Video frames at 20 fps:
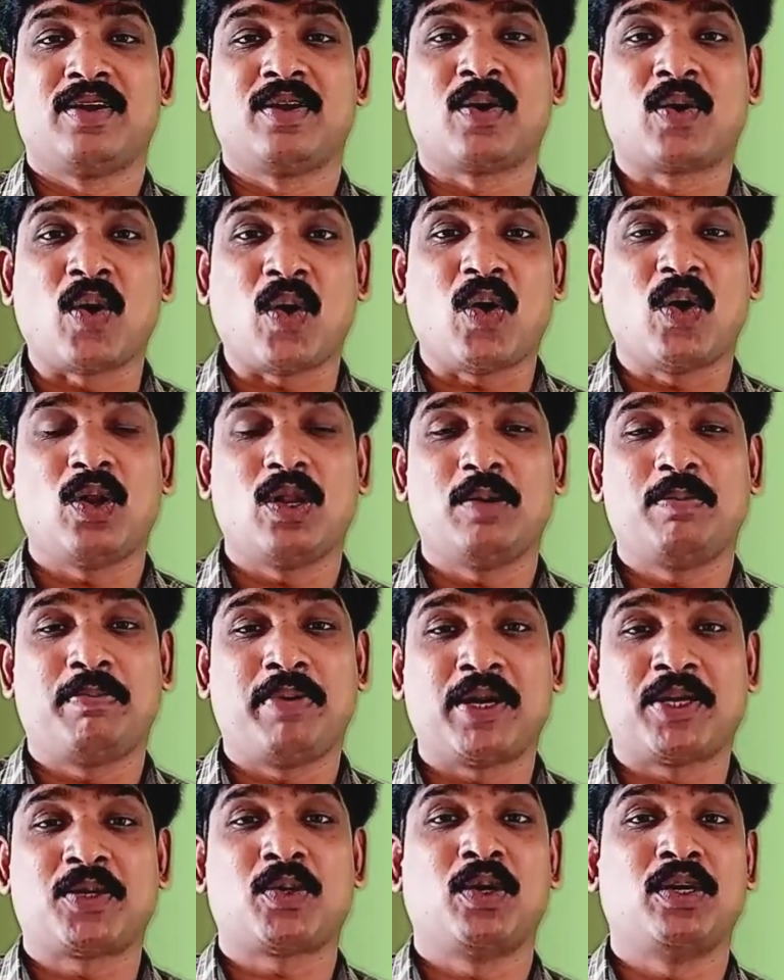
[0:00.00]
Coal,
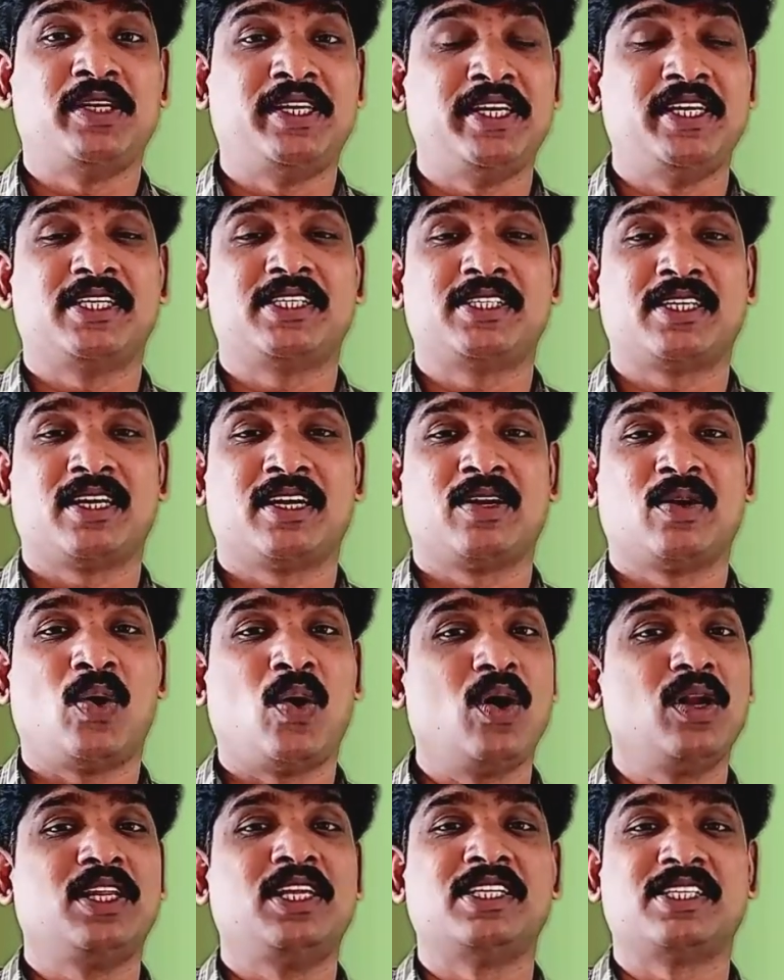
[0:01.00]
petrol, diesel,
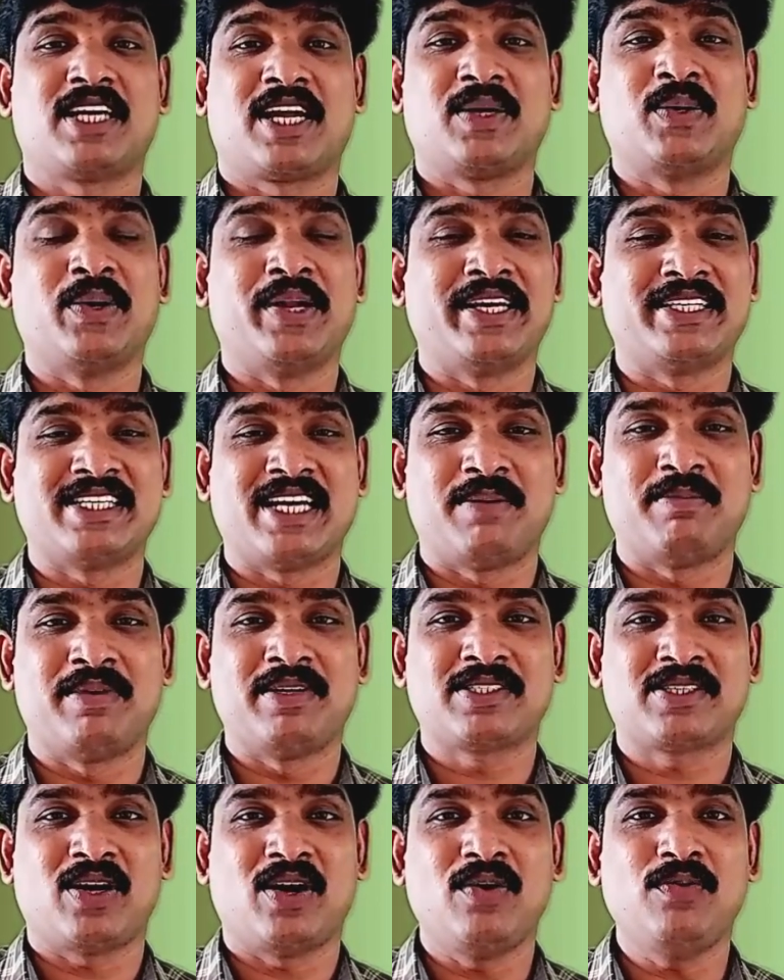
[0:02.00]
all these are good
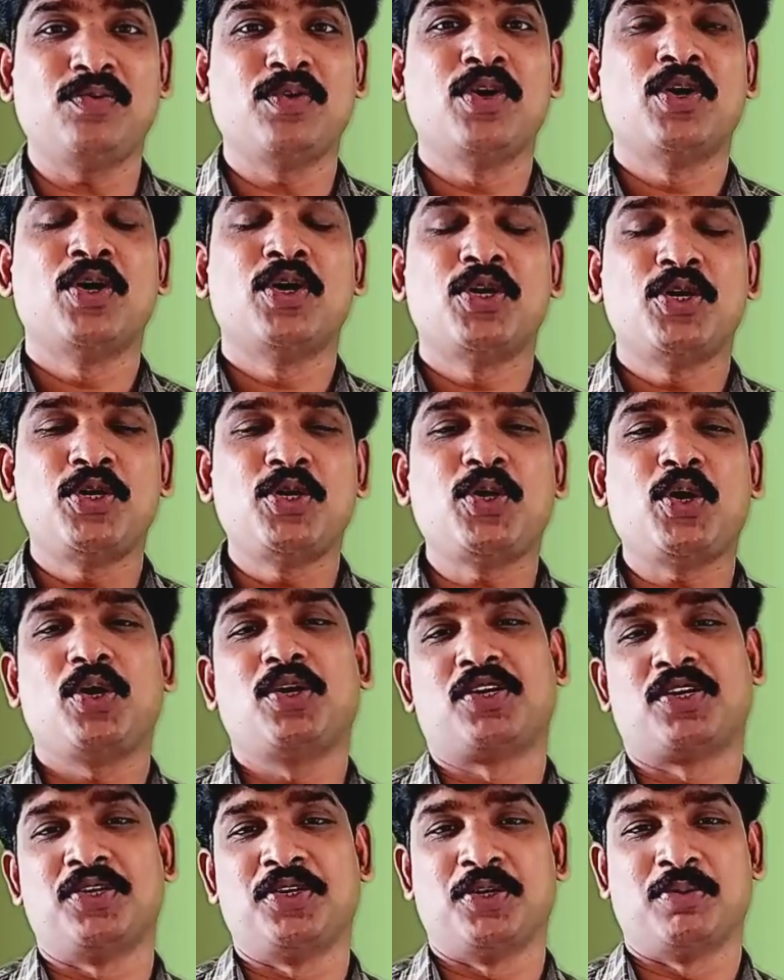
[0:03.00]
examples of
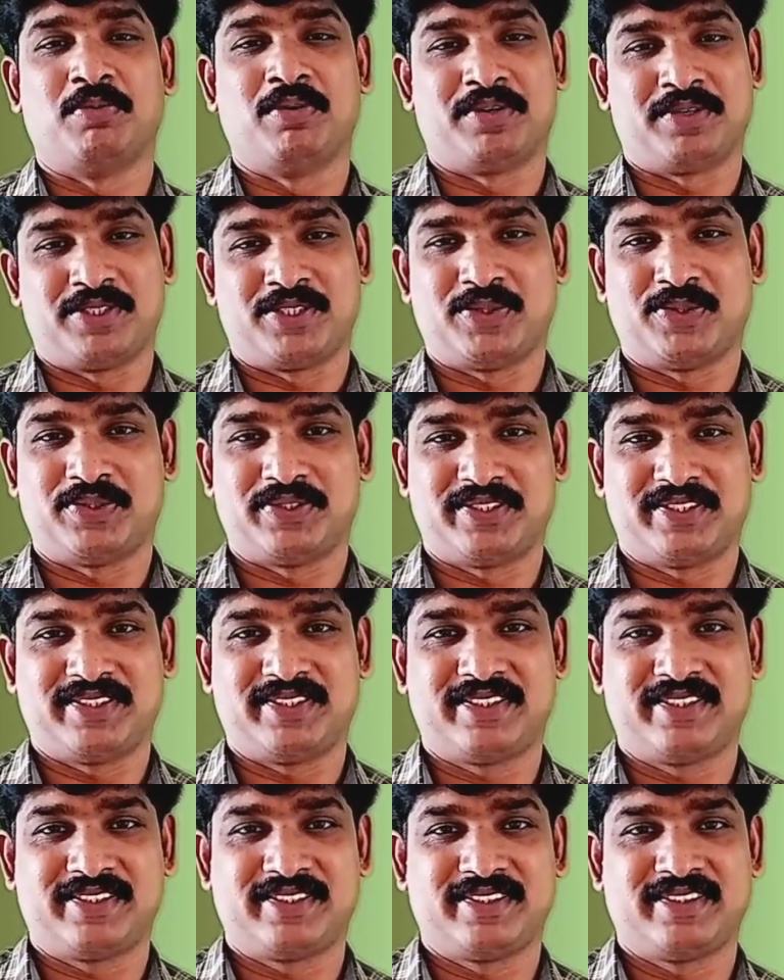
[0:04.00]
non-renewable
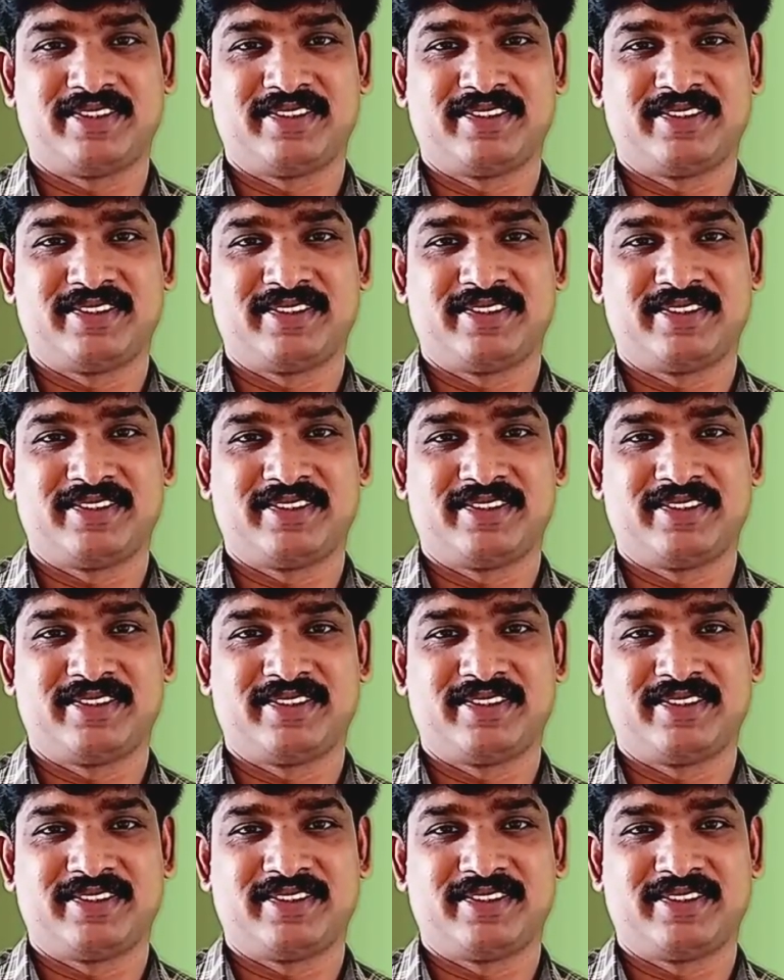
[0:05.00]
resources.